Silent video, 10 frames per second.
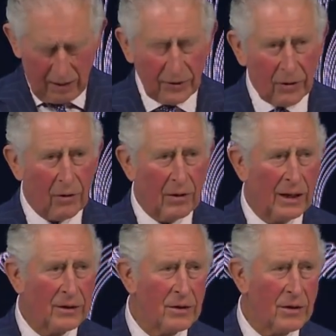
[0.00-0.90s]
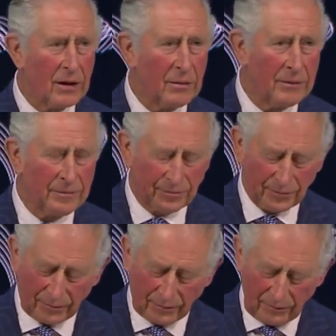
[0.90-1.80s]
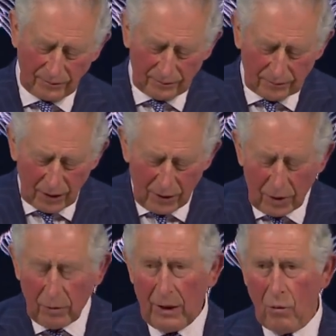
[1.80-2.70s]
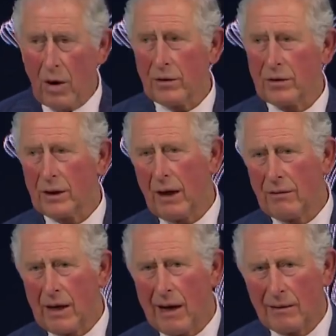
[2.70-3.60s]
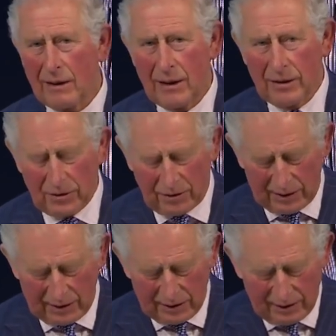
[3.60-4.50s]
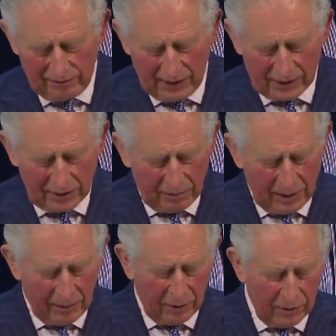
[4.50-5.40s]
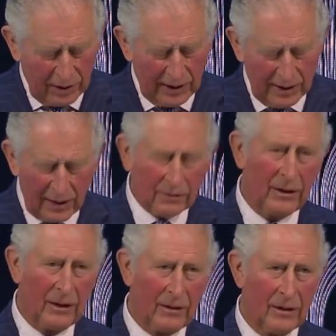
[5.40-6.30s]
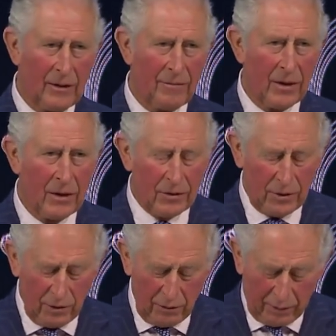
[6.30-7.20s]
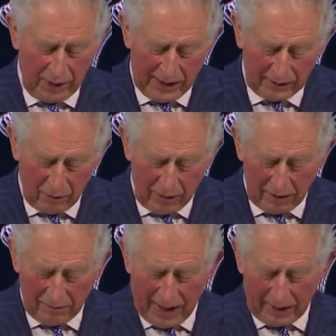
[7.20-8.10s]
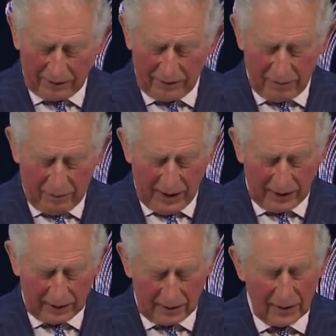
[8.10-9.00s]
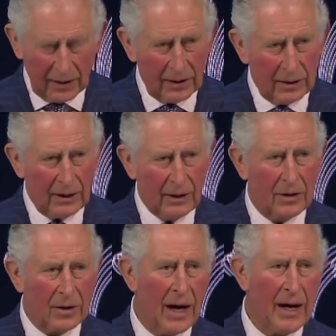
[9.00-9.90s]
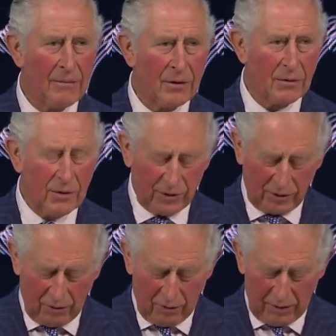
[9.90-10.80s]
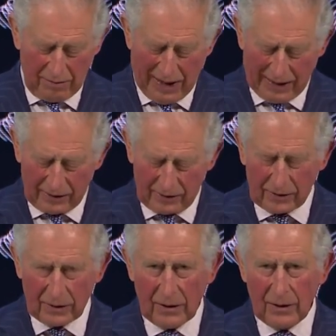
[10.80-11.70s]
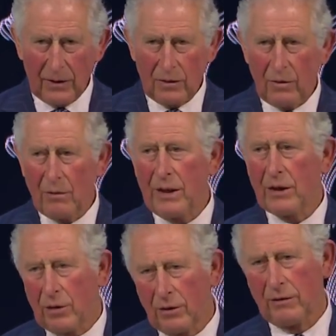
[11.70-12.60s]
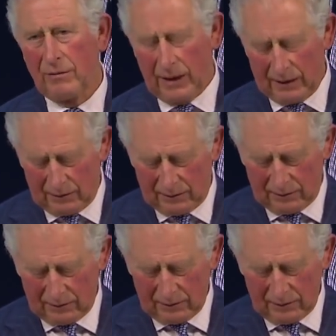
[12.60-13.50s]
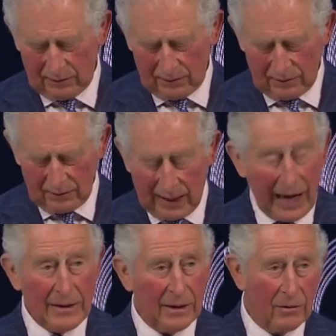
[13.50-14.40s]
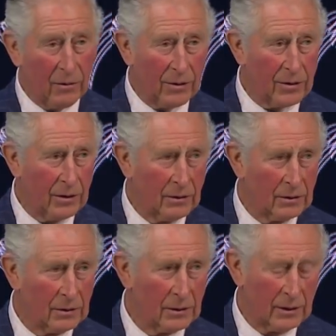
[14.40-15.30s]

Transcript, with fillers: After all, ladies and gentlemen, do we want to go down in history as the people who did nothing to bring the world back from the brink in time to restore the balance when we could have done? I don't want to.